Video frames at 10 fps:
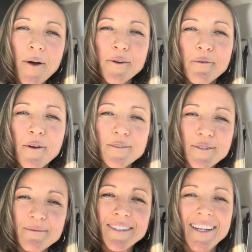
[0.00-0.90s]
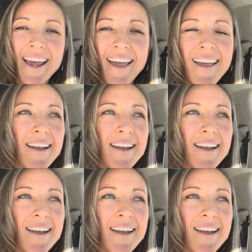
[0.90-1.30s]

on a road trip today